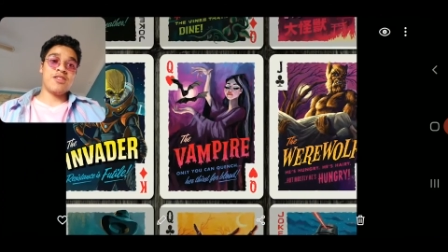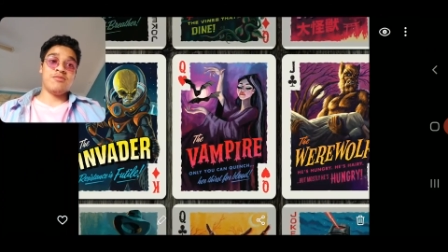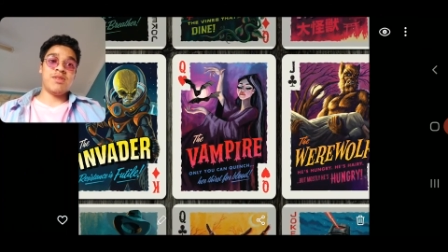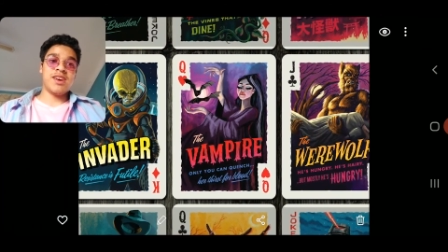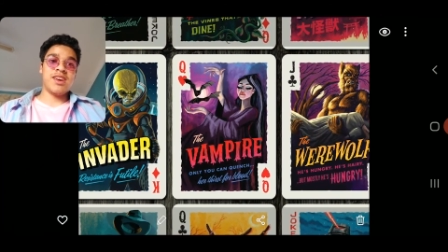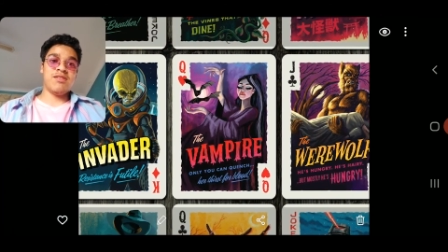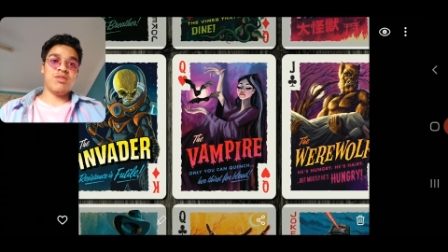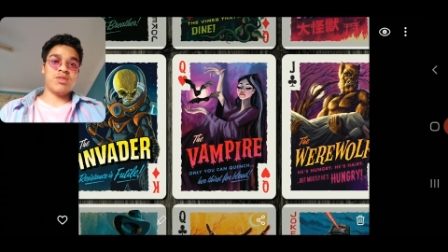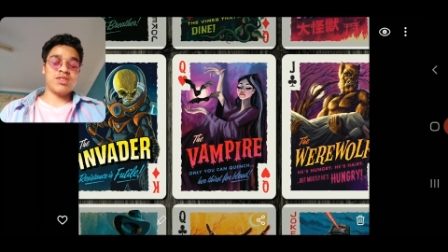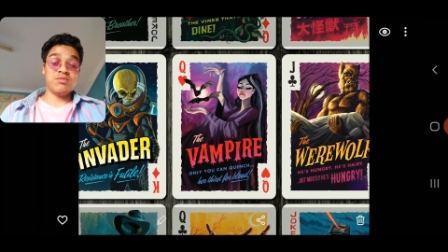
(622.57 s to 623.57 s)
of play,
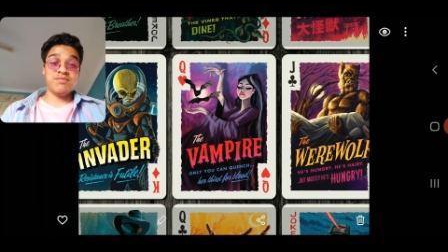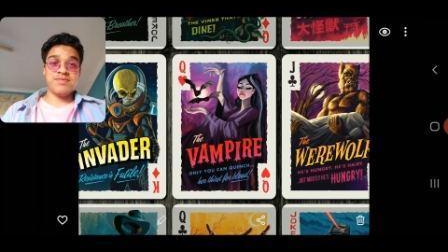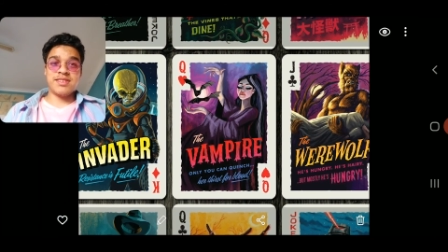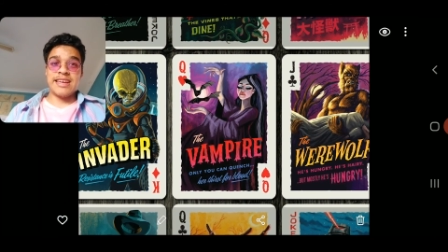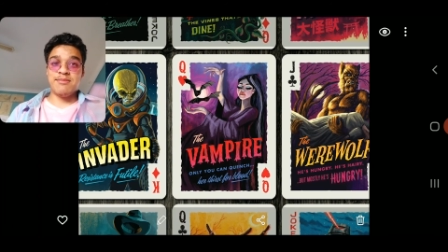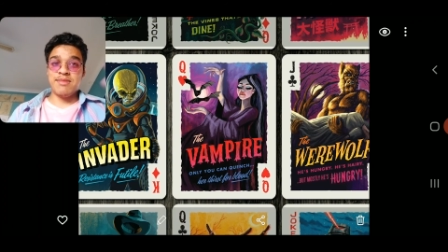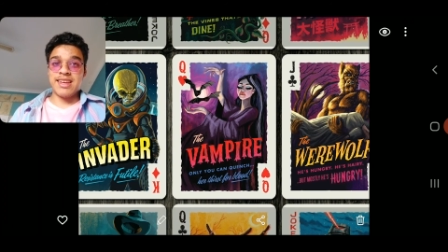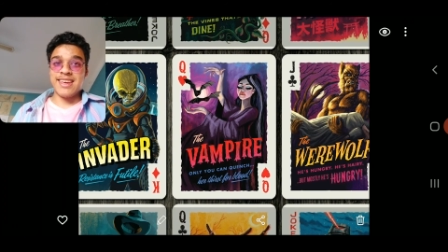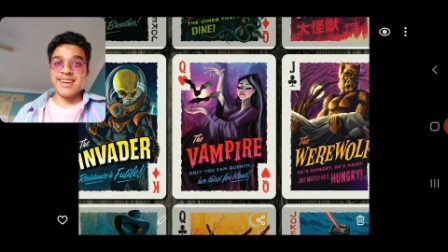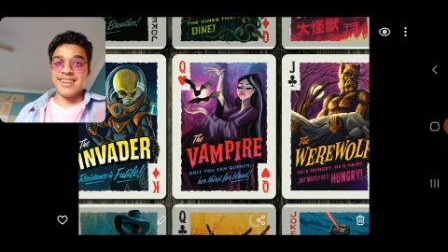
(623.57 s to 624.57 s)
if you want to send me
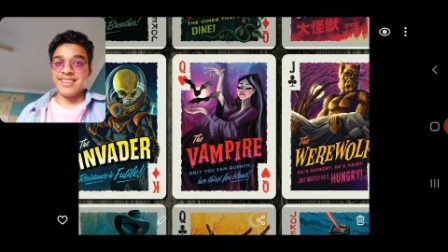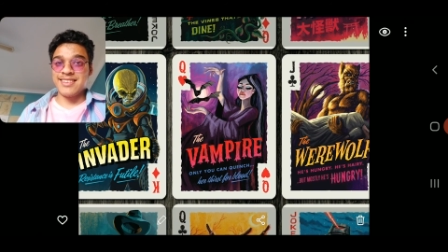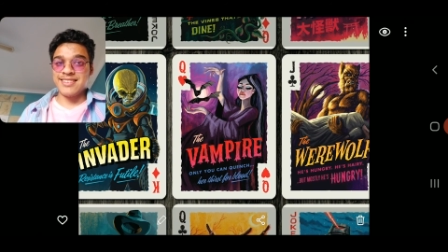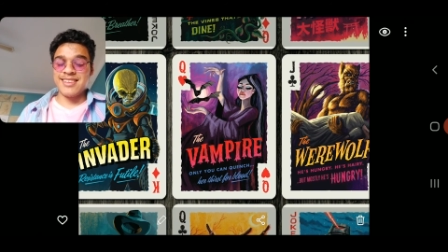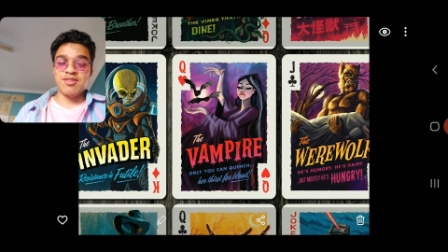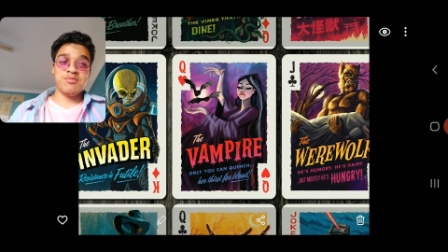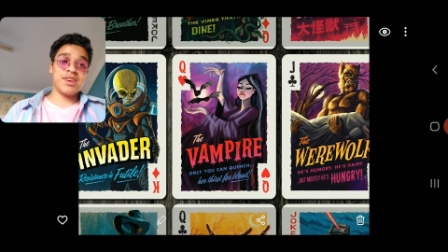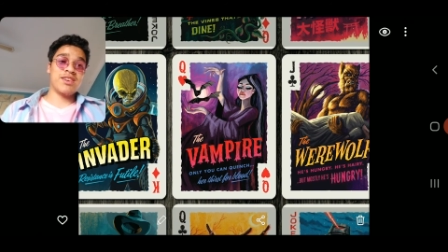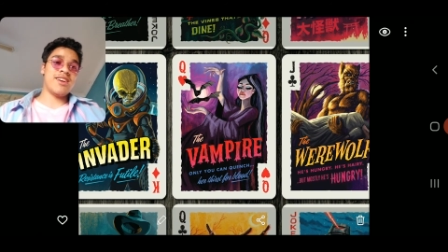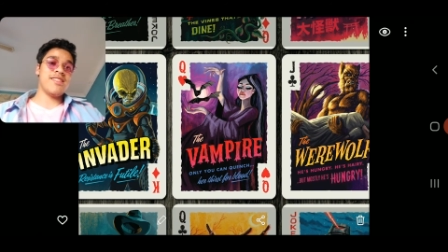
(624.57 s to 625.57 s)
a deck like this, that would
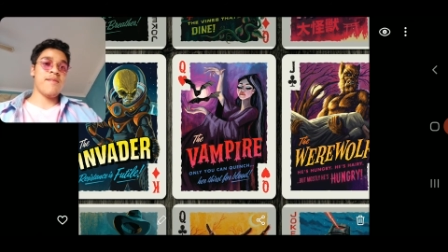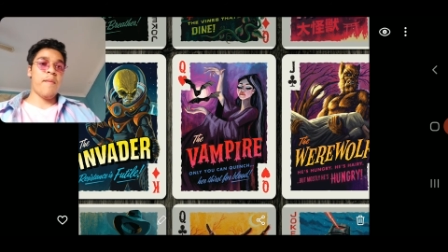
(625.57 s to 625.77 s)
be great.